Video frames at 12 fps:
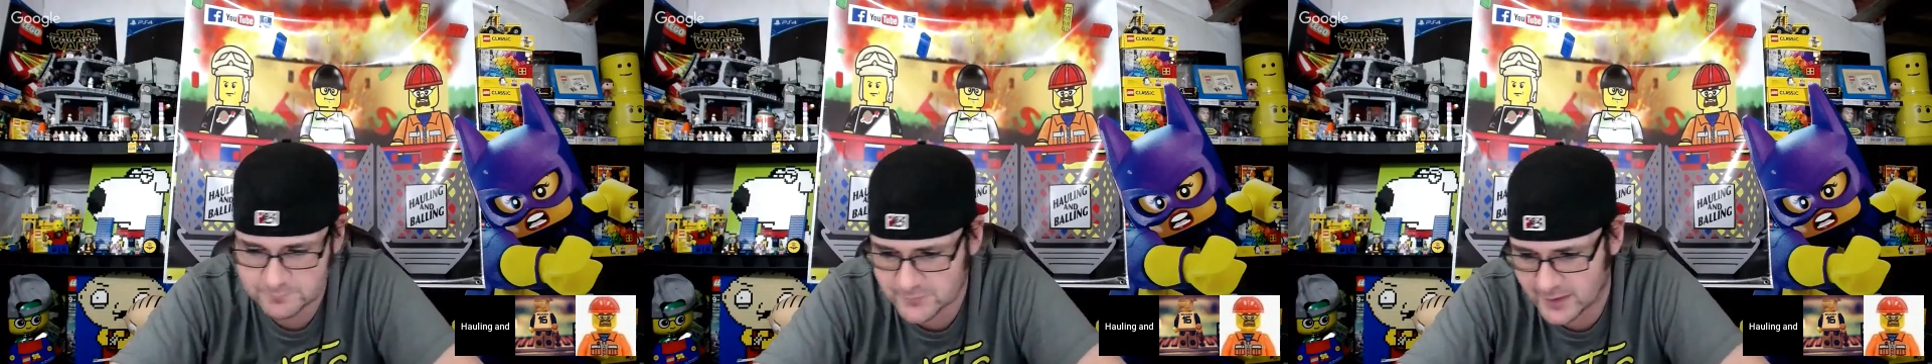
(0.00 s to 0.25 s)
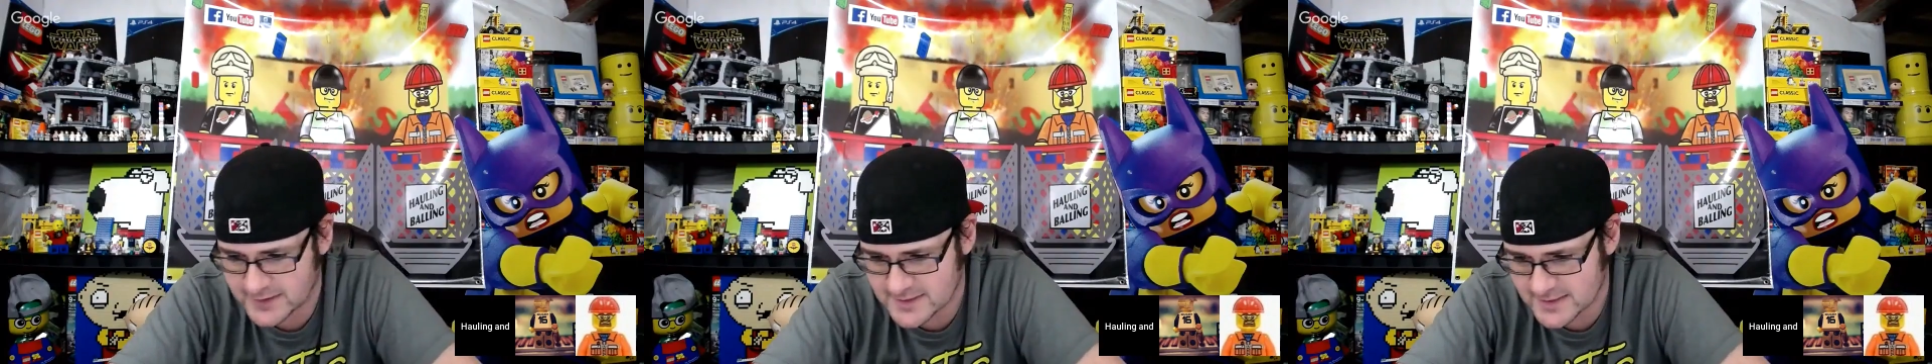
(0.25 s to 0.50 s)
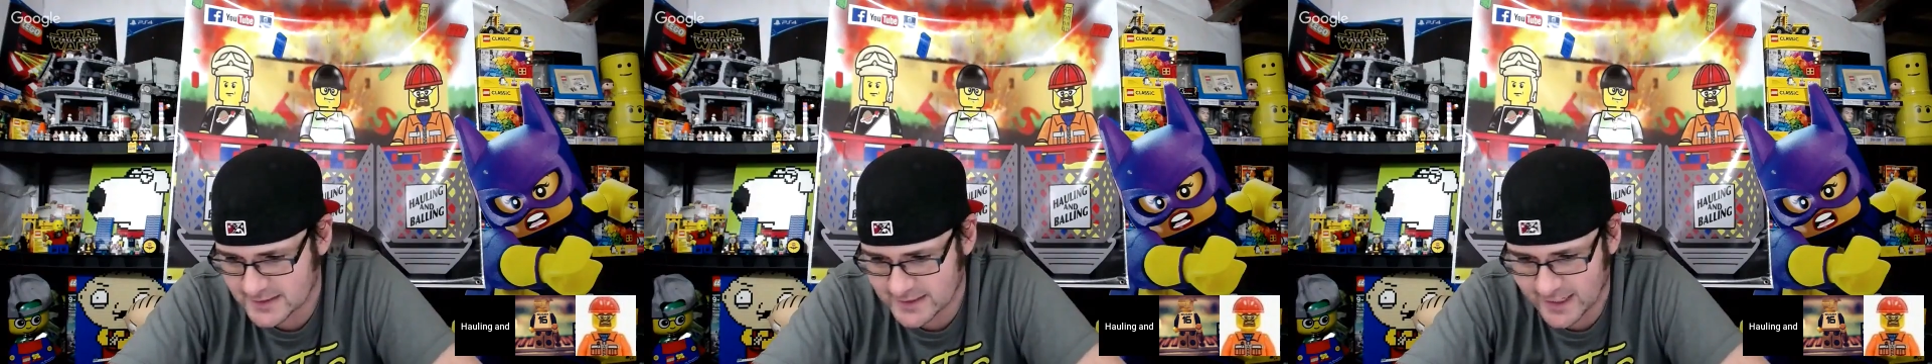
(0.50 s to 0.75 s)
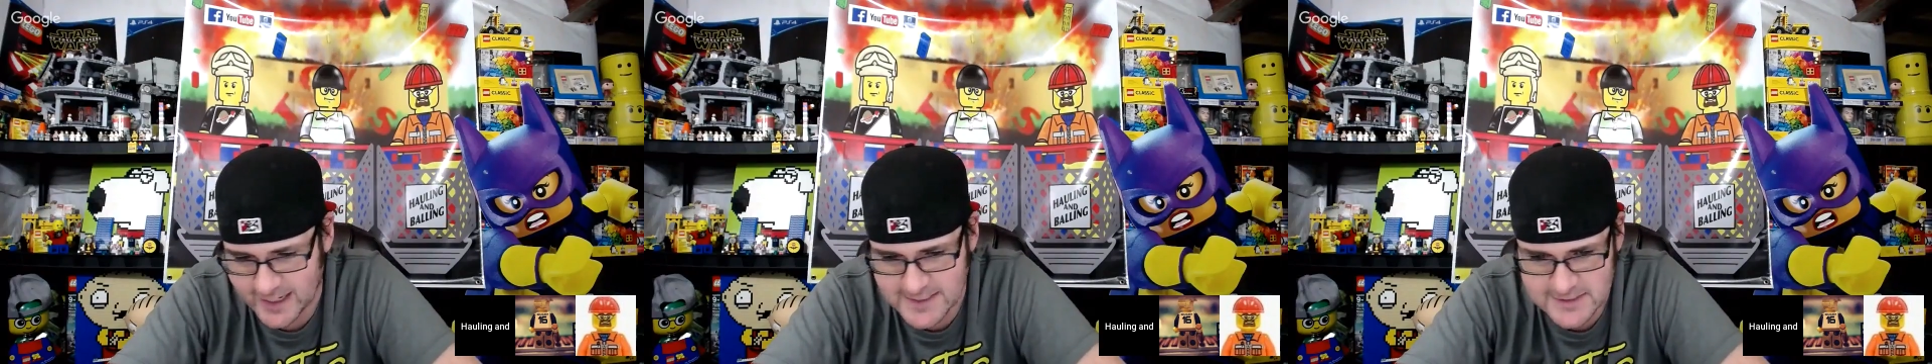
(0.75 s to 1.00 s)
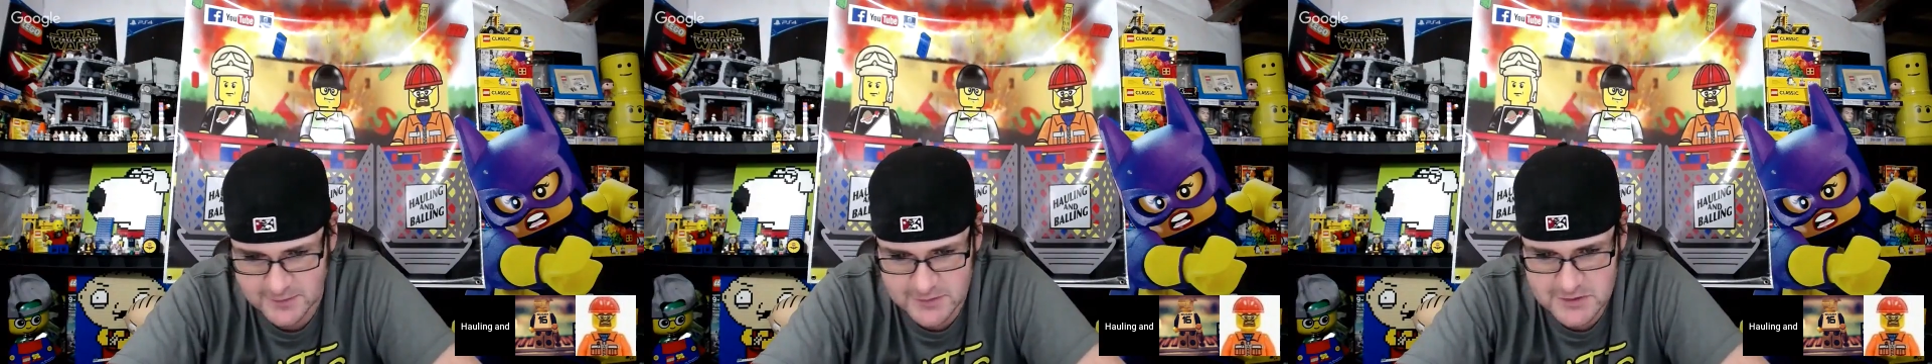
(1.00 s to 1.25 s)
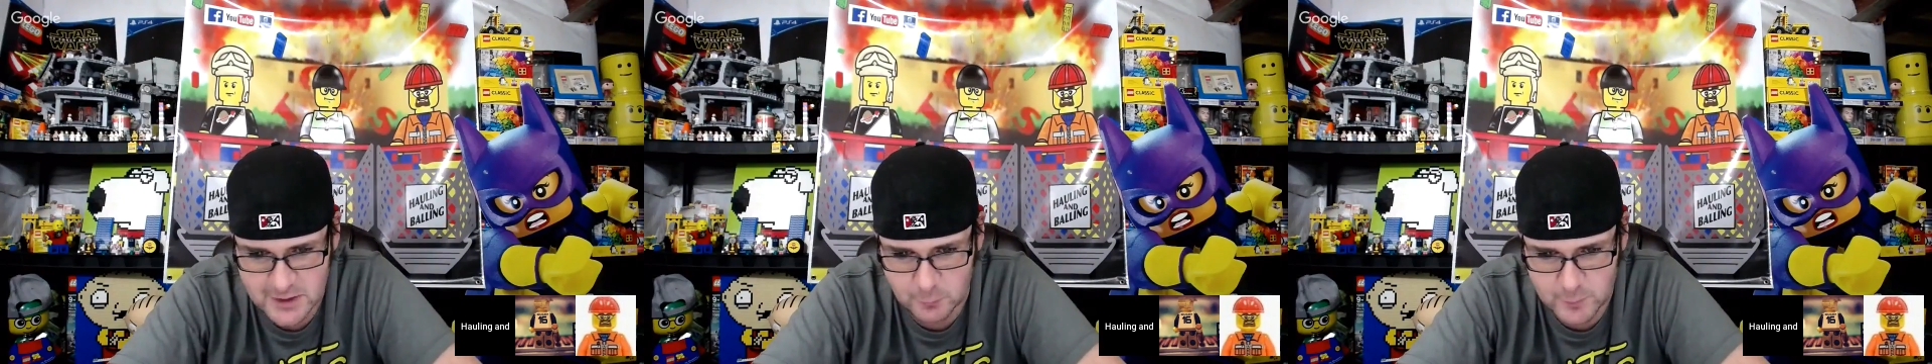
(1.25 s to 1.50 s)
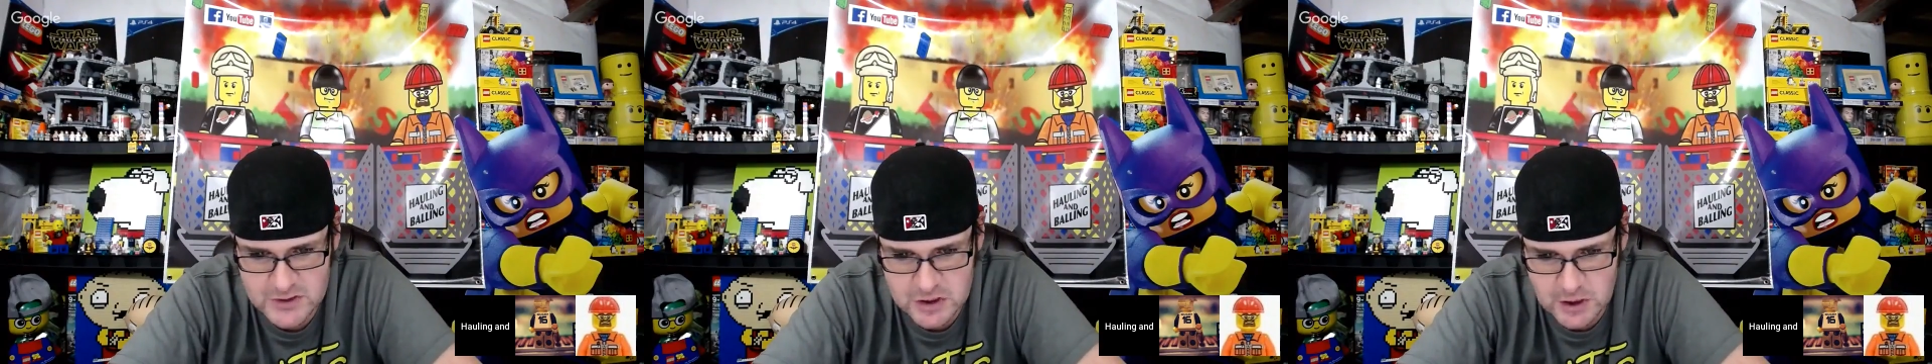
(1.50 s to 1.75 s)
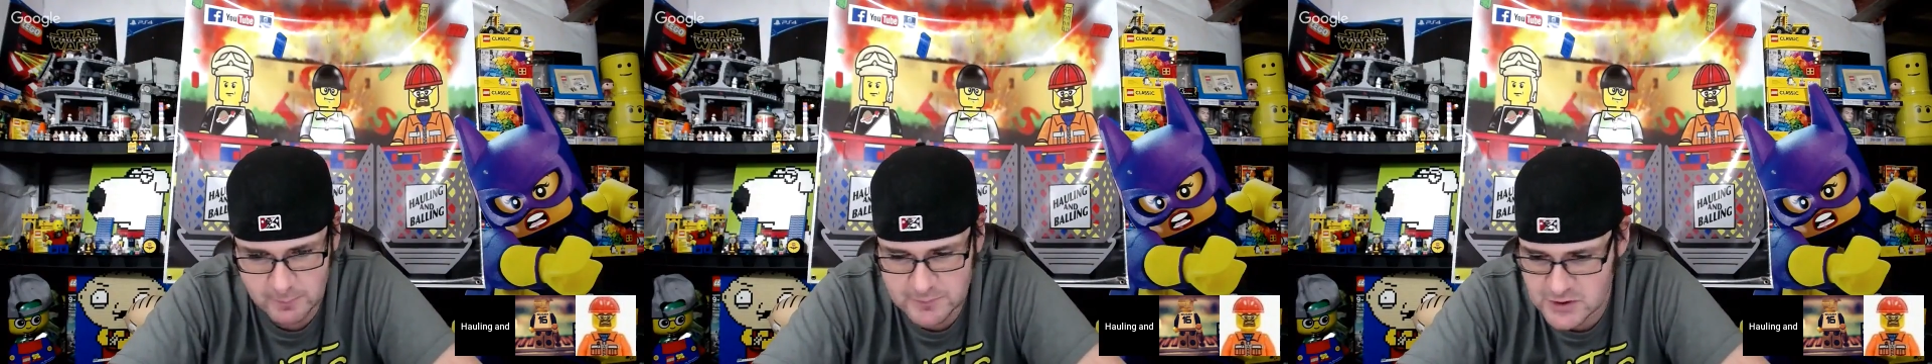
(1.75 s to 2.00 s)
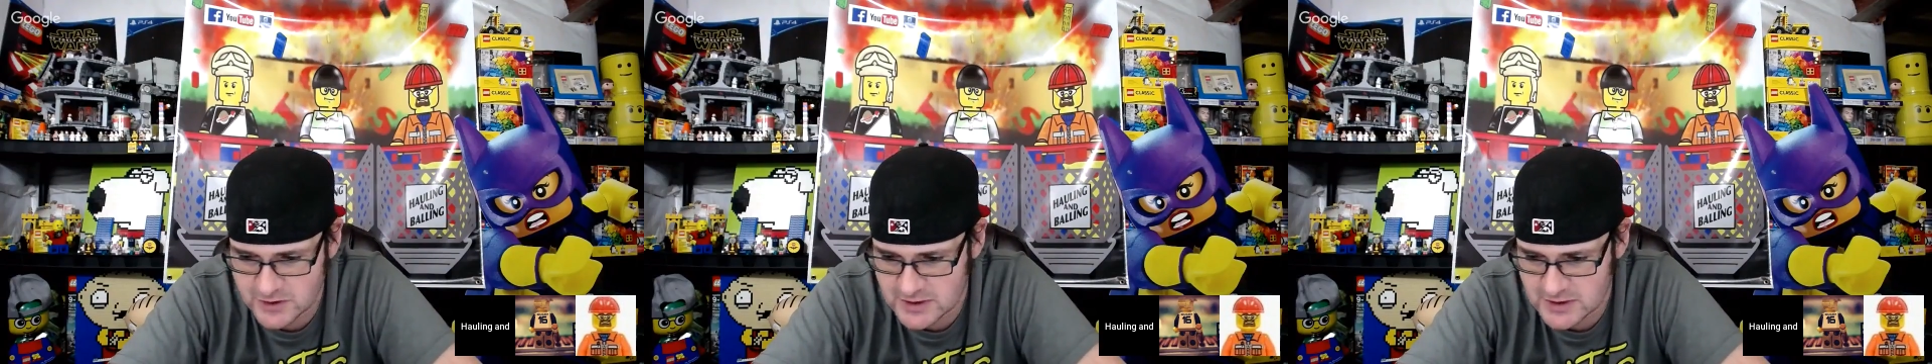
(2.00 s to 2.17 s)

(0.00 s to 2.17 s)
That's it, guys. Looks like we stumped you